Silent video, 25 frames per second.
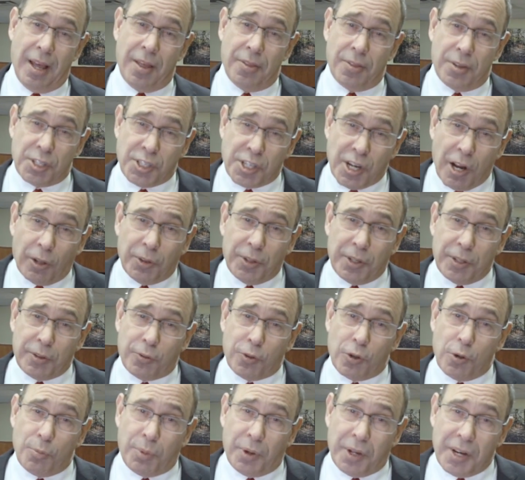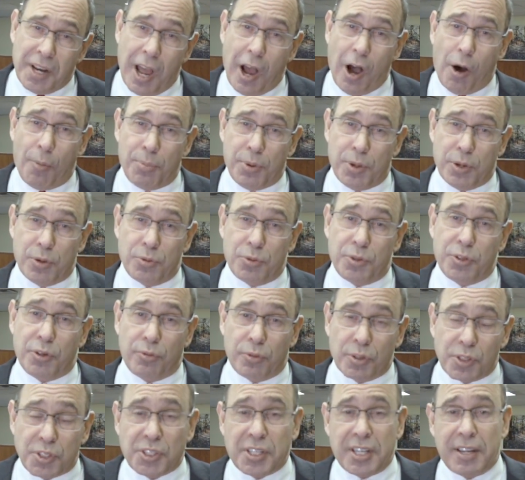the Sheldon Group can help you to
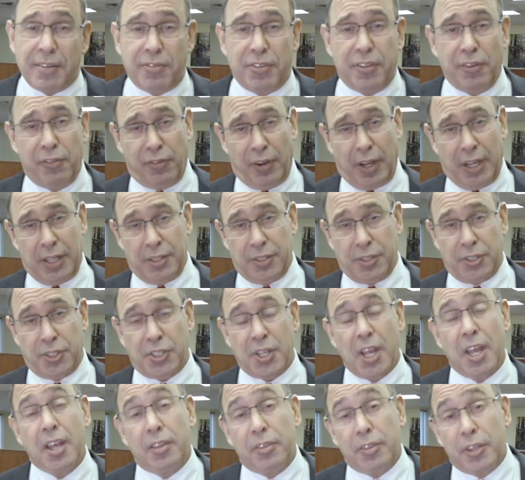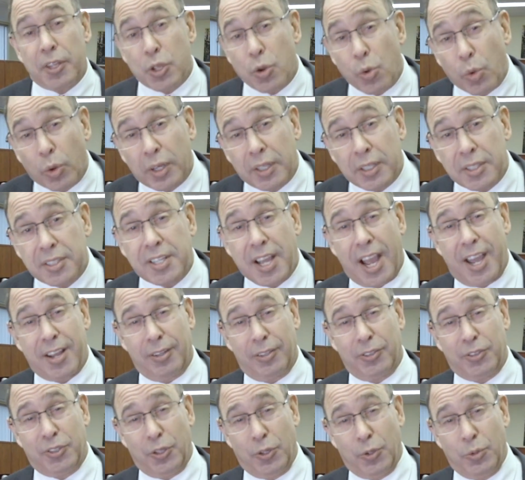receive the funds that you are
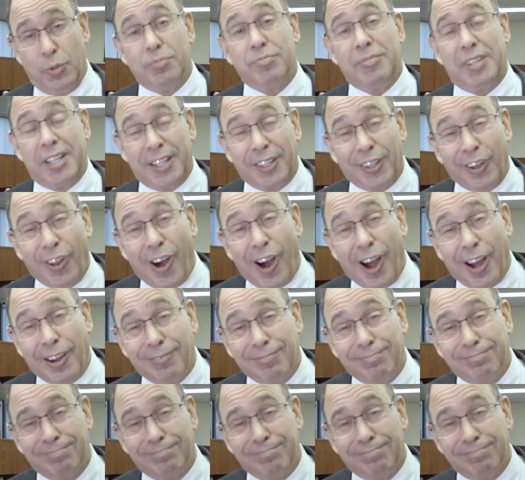entitled to in law.